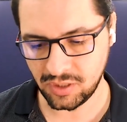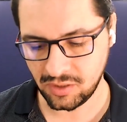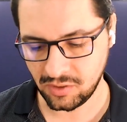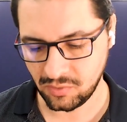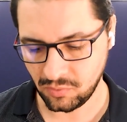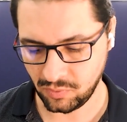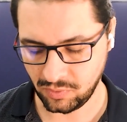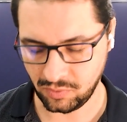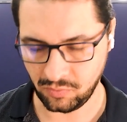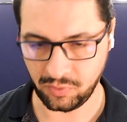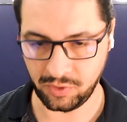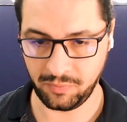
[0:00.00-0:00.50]

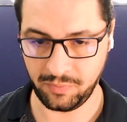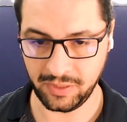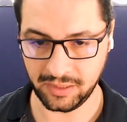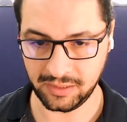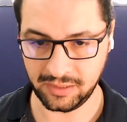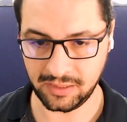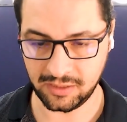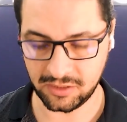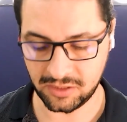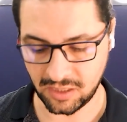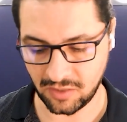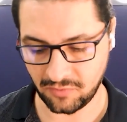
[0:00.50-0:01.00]
When we're
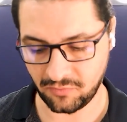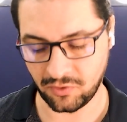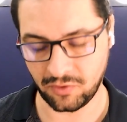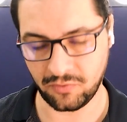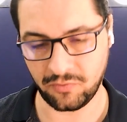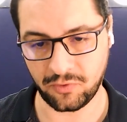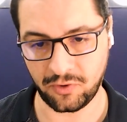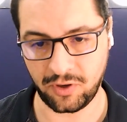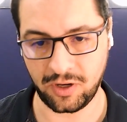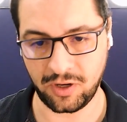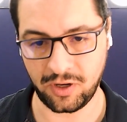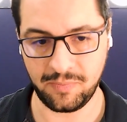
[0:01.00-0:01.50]
building software
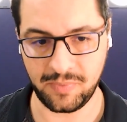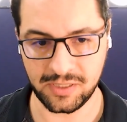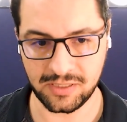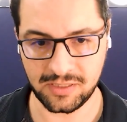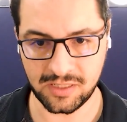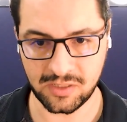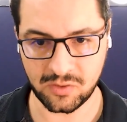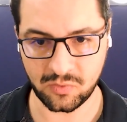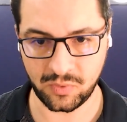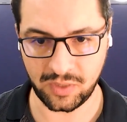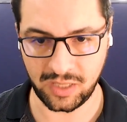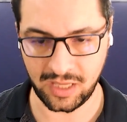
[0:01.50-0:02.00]
for a
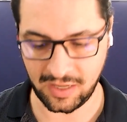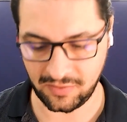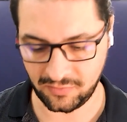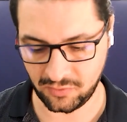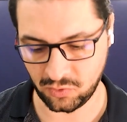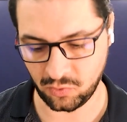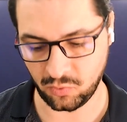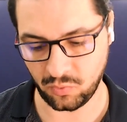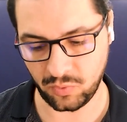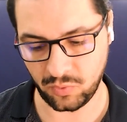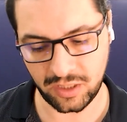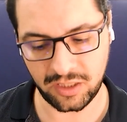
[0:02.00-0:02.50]
business, we have
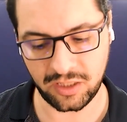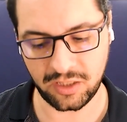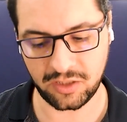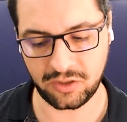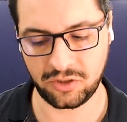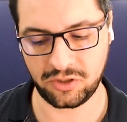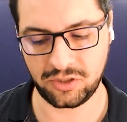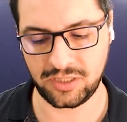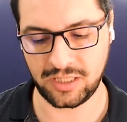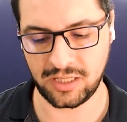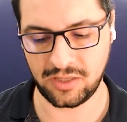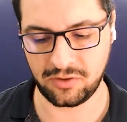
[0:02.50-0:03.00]
to really
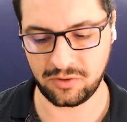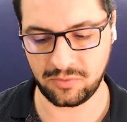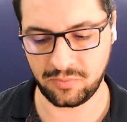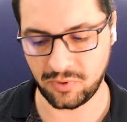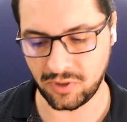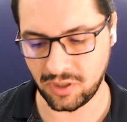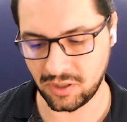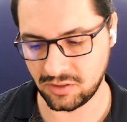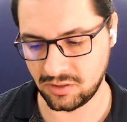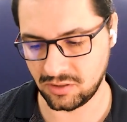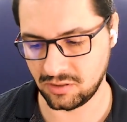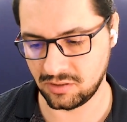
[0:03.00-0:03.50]
understand their
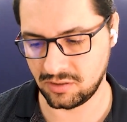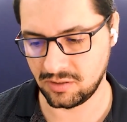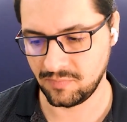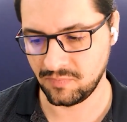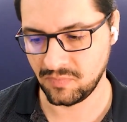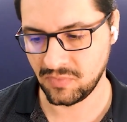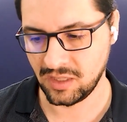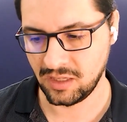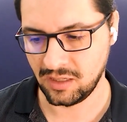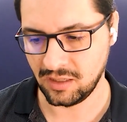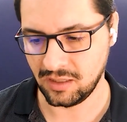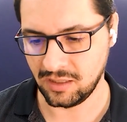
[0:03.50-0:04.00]

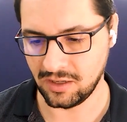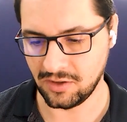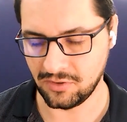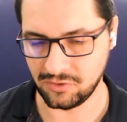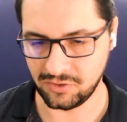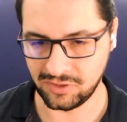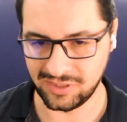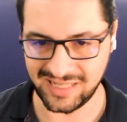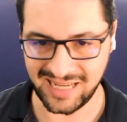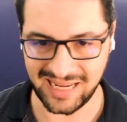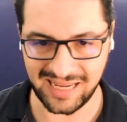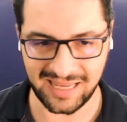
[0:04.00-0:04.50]
process,
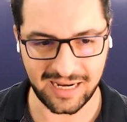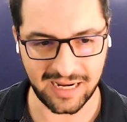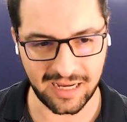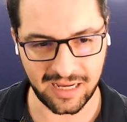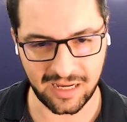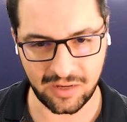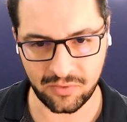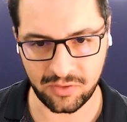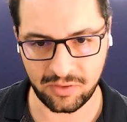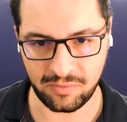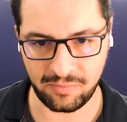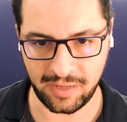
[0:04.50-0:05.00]
their data,
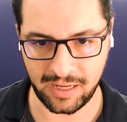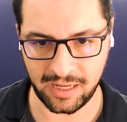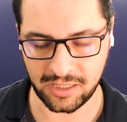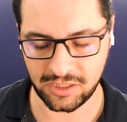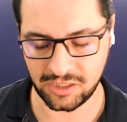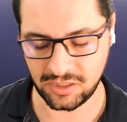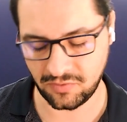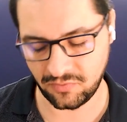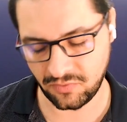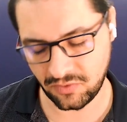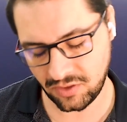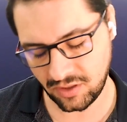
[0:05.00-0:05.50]
how they
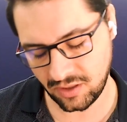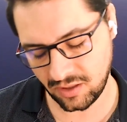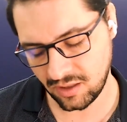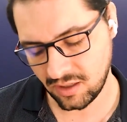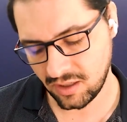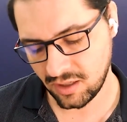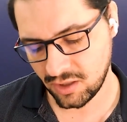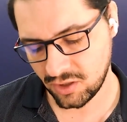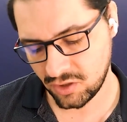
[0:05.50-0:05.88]
manage everything.